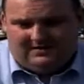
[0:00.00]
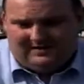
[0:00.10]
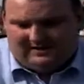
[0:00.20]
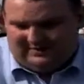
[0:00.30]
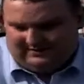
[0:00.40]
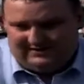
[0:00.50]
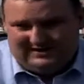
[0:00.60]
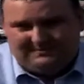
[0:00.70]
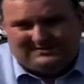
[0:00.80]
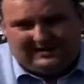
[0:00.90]
Now, we have a
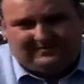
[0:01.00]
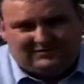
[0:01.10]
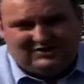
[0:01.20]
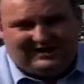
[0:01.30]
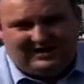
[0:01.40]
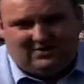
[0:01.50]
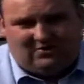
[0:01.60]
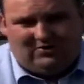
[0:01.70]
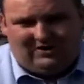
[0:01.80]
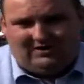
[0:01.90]
dipstick for checking our
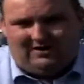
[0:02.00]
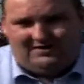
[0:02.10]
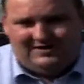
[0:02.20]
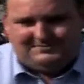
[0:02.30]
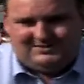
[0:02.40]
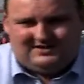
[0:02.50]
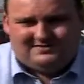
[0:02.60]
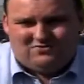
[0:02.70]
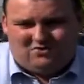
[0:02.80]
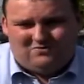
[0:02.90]
oil. Our dipstick
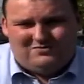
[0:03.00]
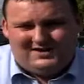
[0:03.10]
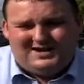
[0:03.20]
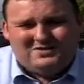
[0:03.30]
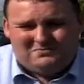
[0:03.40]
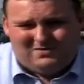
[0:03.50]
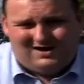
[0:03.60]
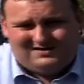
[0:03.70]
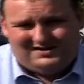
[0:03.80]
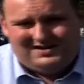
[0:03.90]
is normally
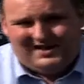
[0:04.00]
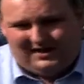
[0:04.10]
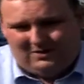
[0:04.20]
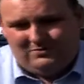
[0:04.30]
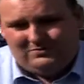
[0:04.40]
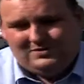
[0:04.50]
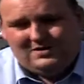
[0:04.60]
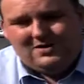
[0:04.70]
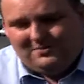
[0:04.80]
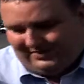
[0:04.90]
marked in yellow,
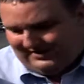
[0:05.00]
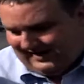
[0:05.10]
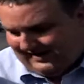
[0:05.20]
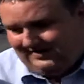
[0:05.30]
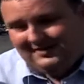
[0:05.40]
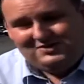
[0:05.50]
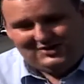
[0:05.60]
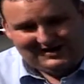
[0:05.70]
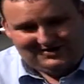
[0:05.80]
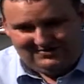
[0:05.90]
but again,
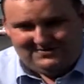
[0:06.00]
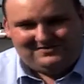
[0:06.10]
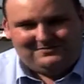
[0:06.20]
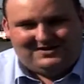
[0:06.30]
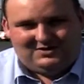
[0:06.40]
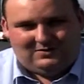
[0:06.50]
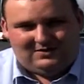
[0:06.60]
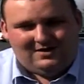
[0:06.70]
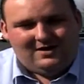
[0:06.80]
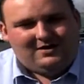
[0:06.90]
check your user manual.
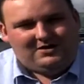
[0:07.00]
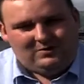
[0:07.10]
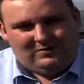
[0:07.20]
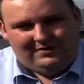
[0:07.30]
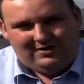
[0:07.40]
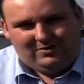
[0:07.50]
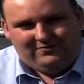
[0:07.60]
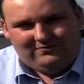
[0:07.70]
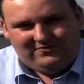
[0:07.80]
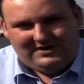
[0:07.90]
You will know
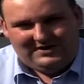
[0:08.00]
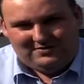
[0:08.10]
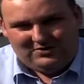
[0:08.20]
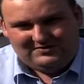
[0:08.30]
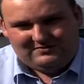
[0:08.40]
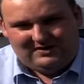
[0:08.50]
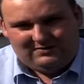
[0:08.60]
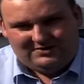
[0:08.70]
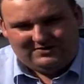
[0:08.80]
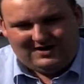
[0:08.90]
from reading your user
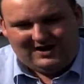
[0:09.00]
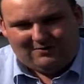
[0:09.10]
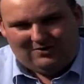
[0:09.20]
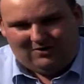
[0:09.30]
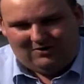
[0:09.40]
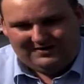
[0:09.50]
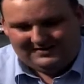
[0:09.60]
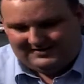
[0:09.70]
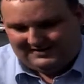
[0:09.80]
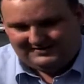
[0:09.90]
manual on your car where all
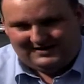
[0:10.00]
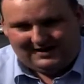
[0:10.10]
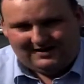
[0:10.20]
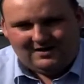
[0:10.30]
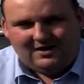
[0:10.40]
these things are.